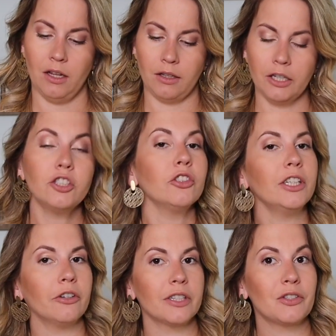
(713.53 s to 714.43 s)

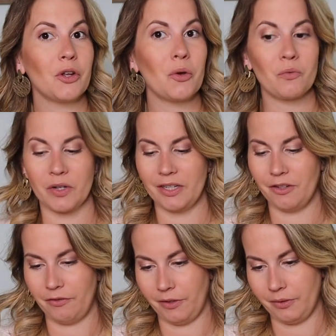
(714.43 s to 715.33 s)
Luxury Crystal Reed
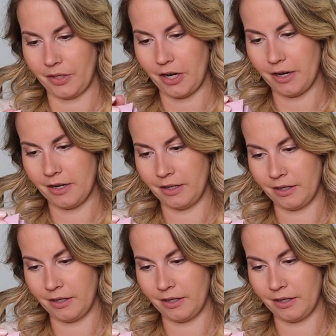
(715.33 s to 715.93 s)
Diffuser.